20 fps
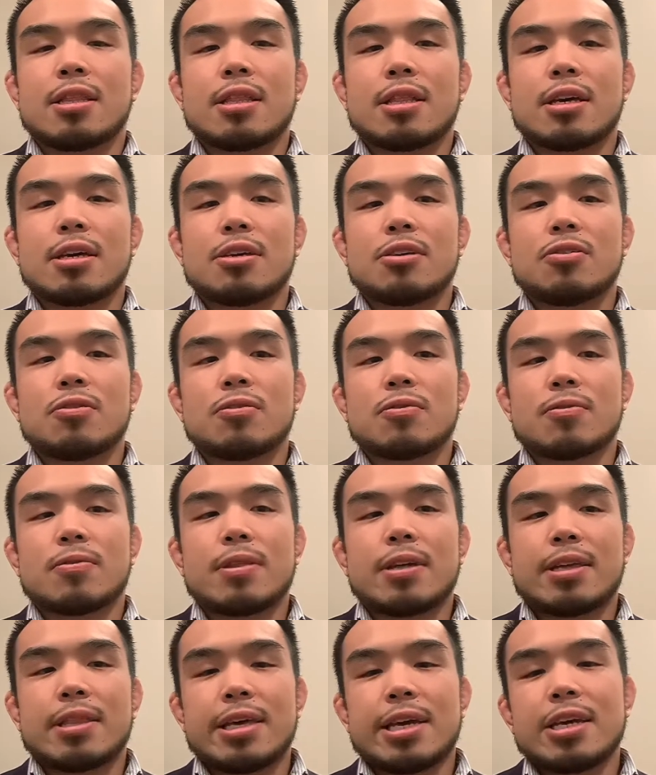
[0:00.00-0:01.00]

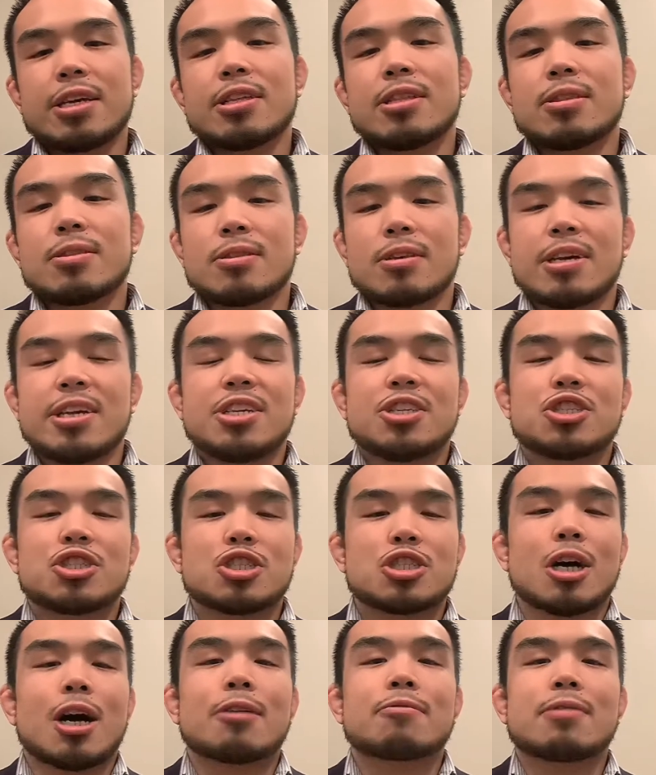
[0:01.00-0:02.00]
each
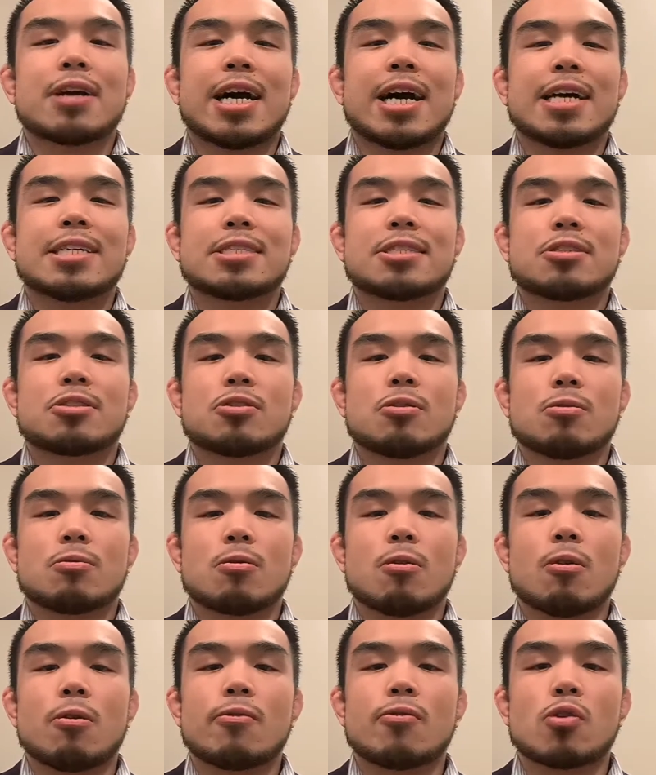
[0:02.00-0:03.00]
genre has its own
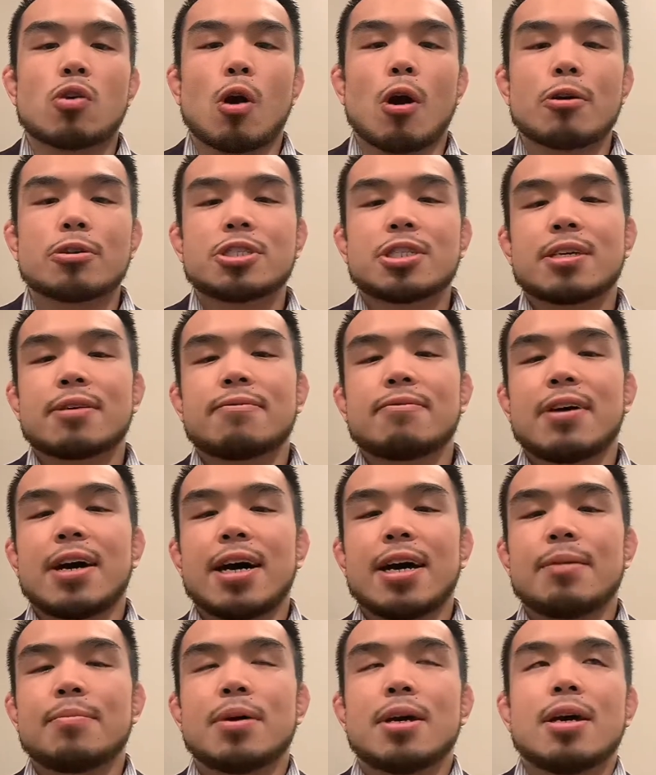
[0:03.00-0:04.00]
overarching
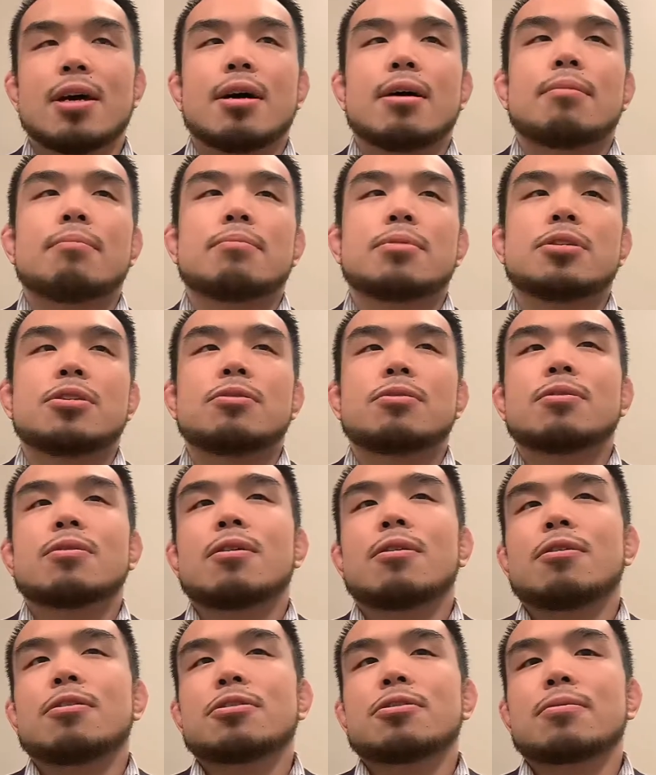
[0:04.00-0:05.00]
vibe. But you can
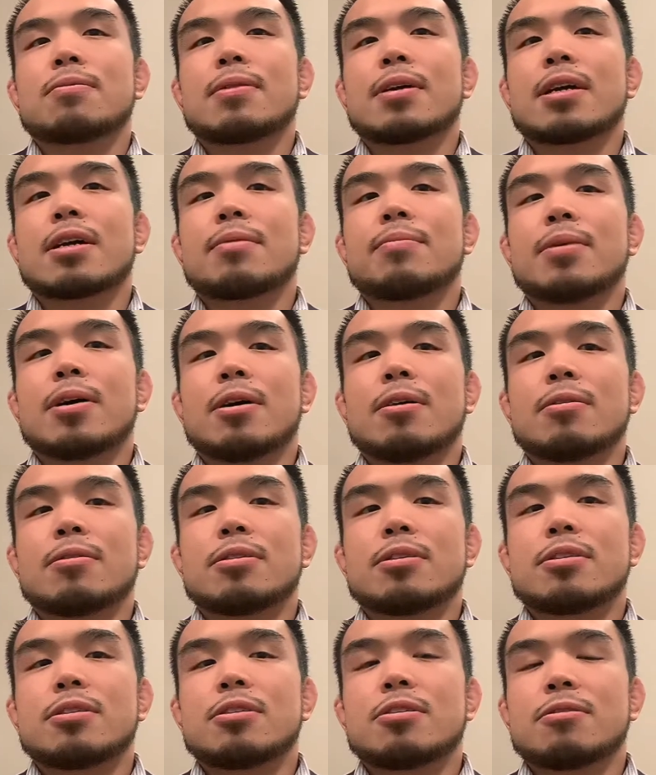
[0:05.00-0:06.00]
also think
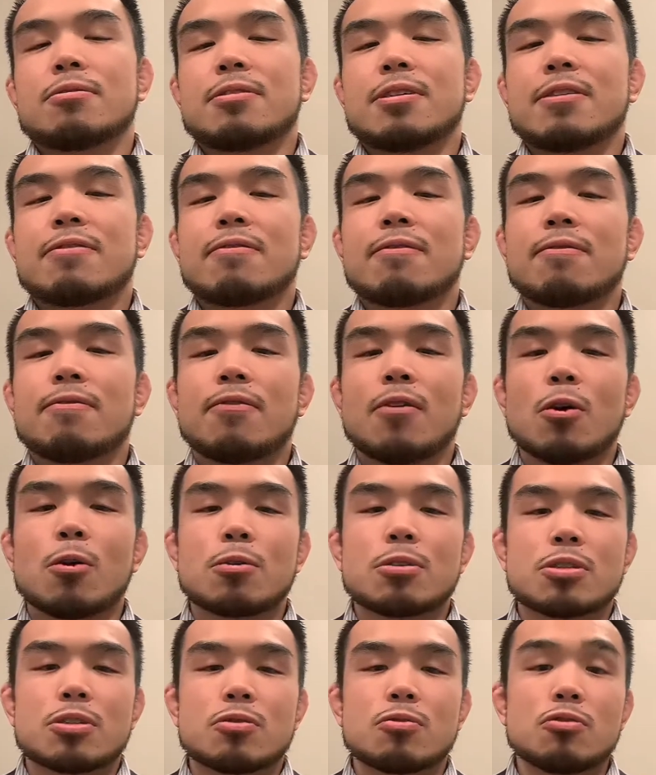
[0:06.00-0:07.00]
about, different
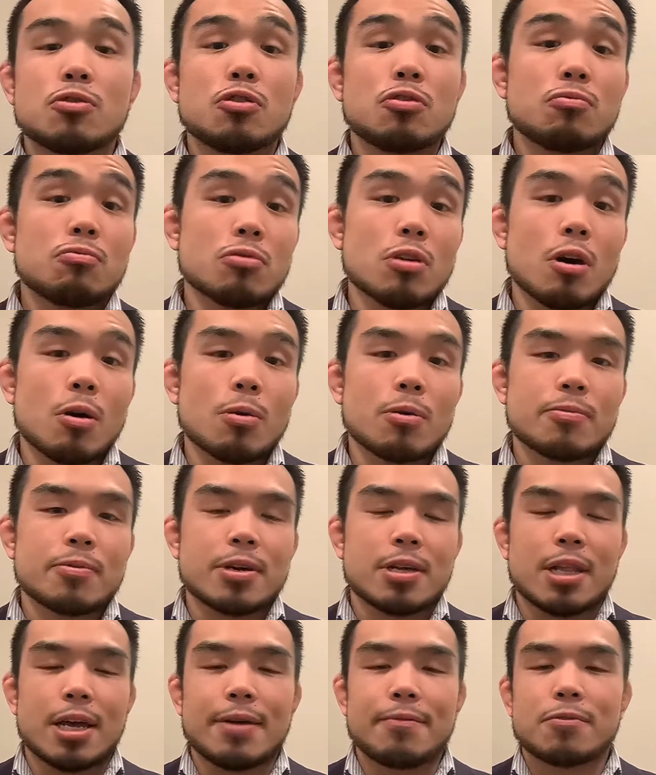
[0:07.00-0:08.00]
folks who you know in
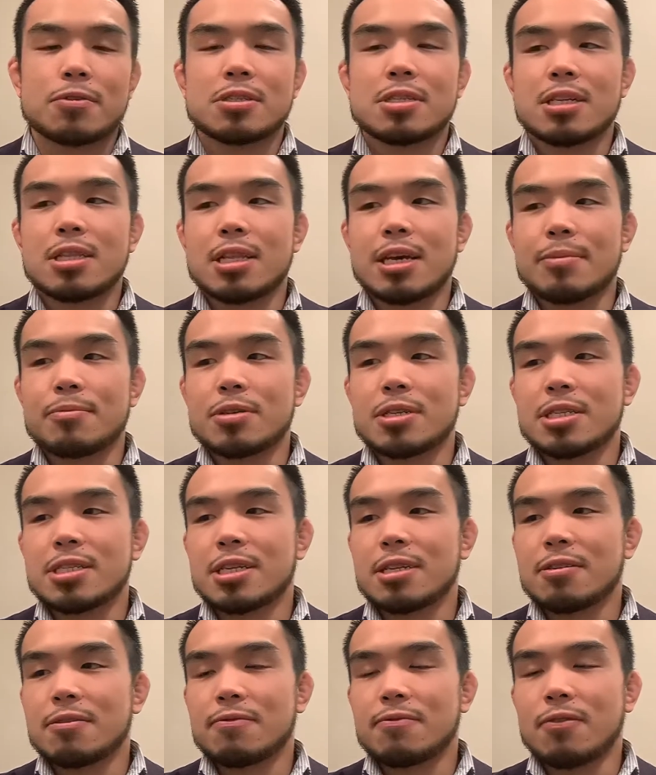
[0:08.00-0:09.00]
real life or celebrities
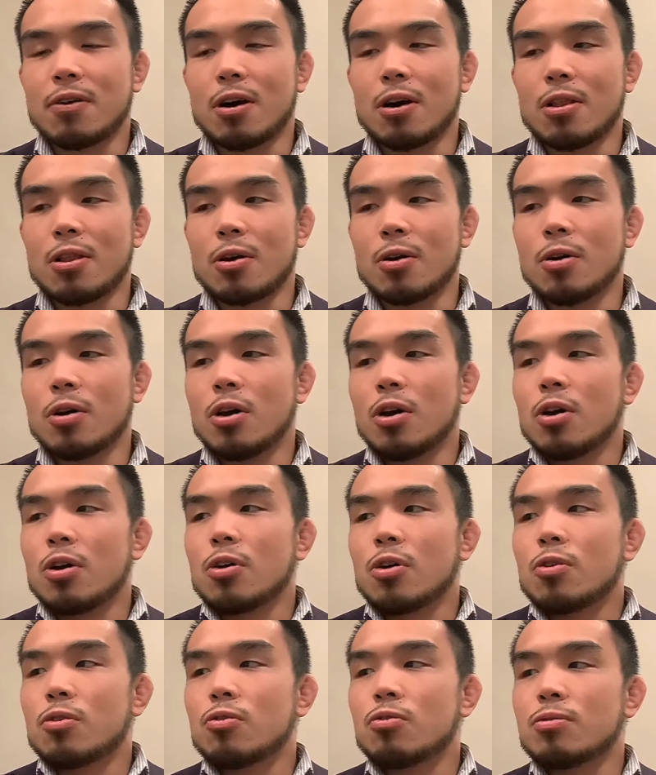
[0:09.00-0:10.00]
that you follow,
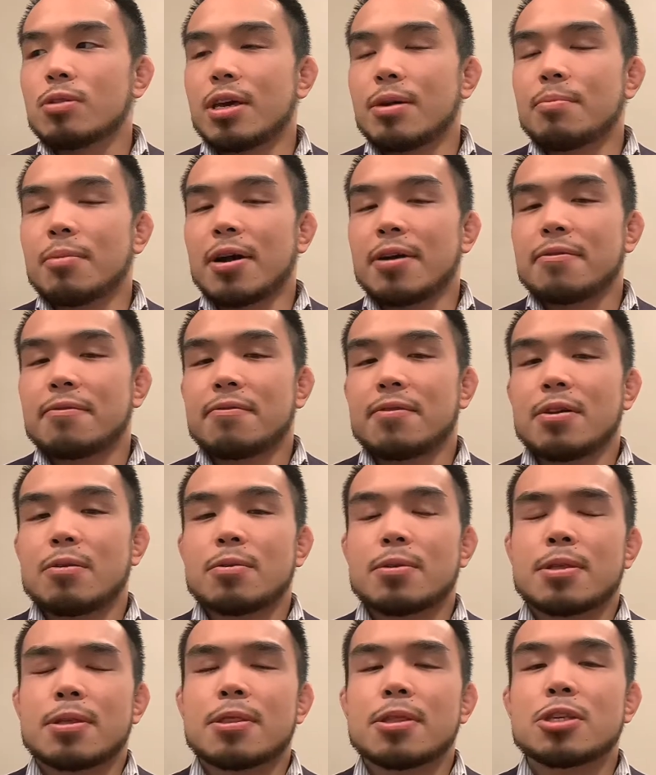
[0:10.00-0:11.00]
who they might fit
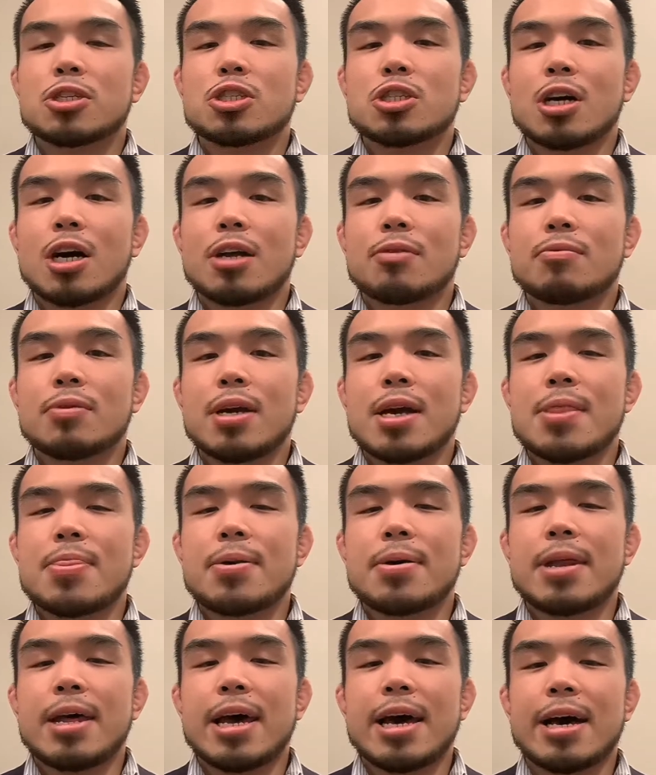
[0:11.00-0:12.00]
within this genre and
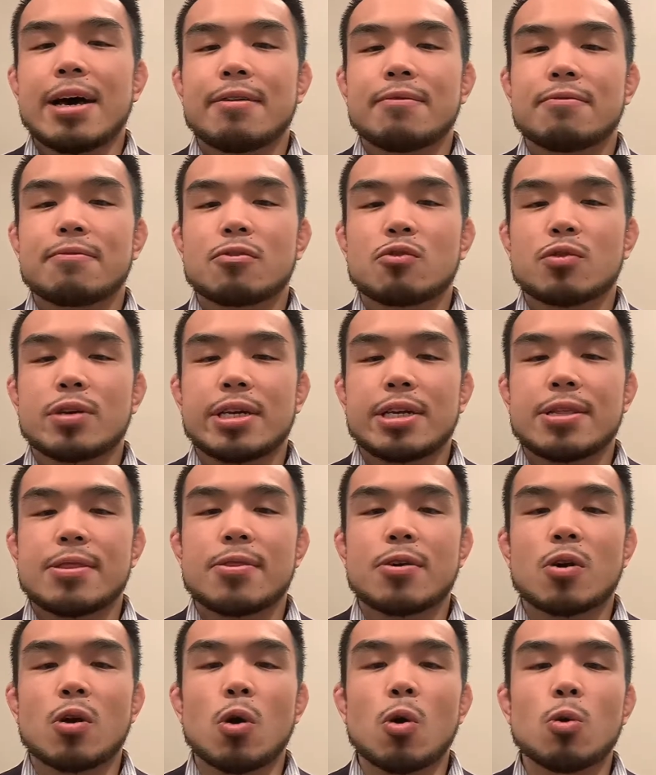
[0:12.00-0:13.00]
then have created
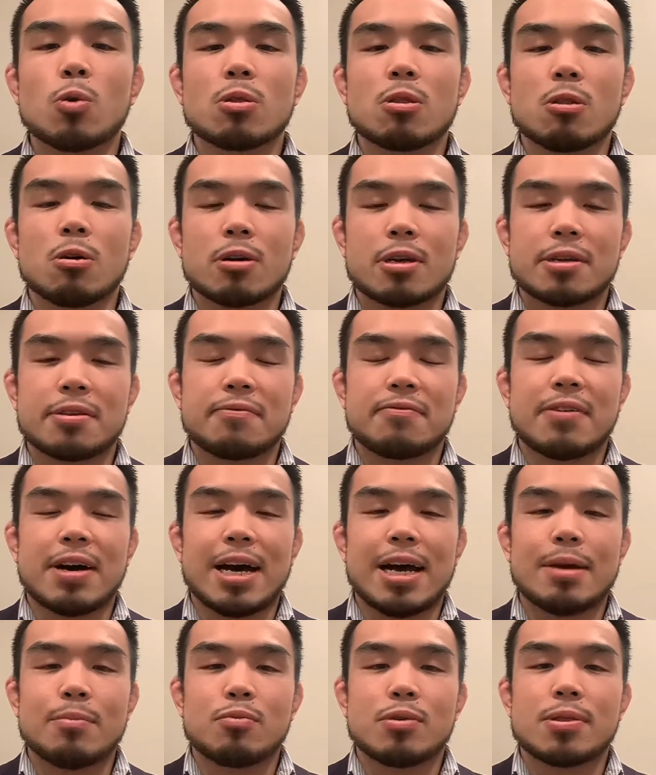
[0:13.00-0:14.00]
their own look and
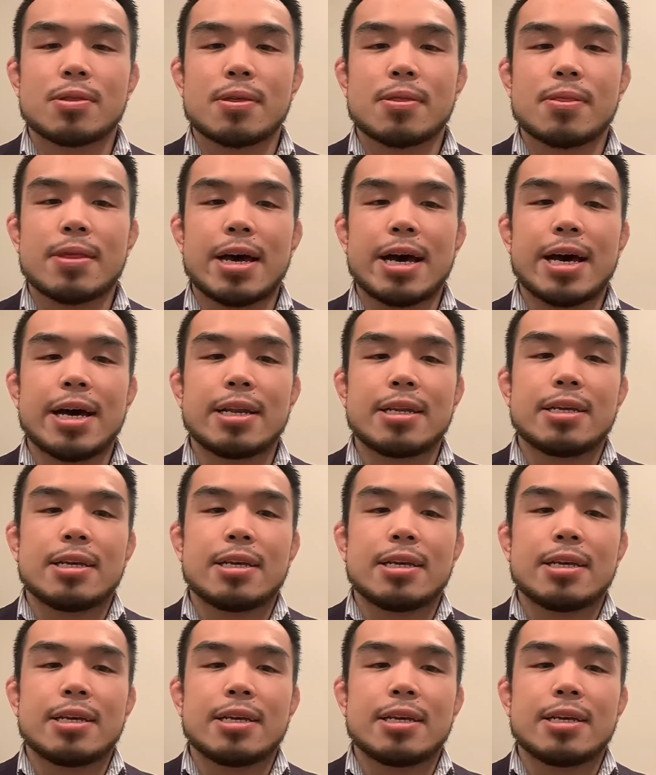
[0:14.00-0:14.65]
vibe within that.